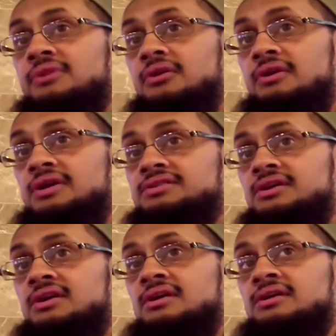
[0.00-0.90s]
Alright?
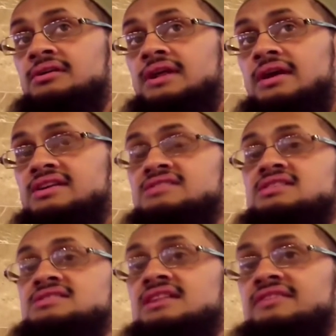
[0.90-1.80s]
Now, is
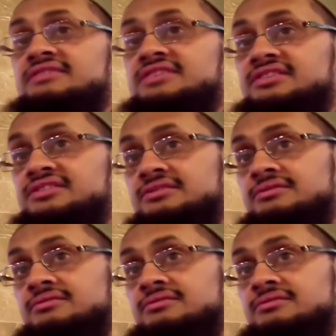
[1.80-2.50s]
that self-evident?